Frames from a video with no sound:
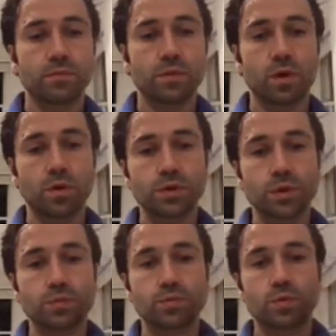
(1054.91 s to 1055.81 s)
also
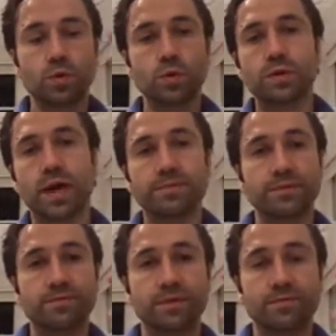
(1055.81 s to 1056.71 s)
two types
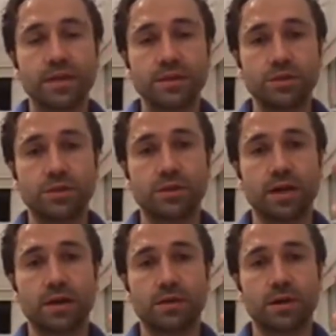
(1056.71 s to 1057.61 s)
of innovation
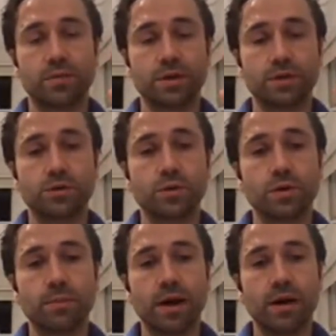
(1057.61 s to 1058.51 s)
that, that we can talk
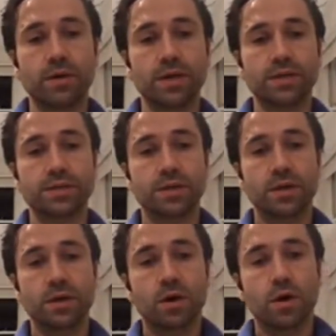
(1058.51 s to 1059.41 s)
about is
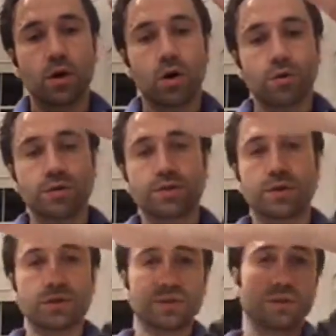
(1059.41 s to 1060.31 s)

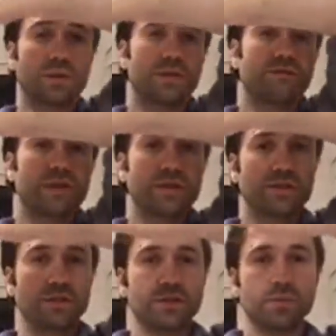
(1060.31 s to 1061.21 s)
horizontal
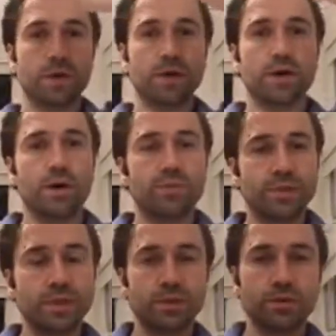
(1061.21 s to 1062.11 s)
innovation, where
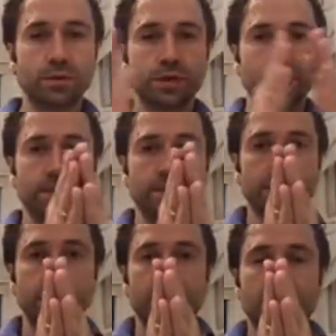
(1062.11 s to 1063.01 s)
companies look at
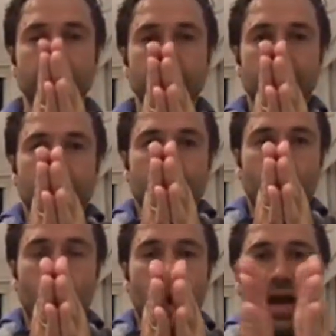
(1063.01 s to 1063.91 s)

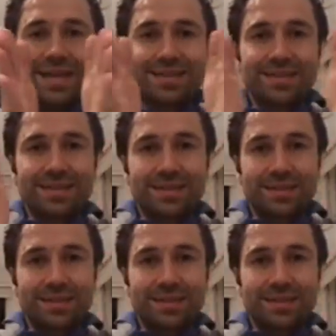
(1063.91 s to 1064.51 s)
widening the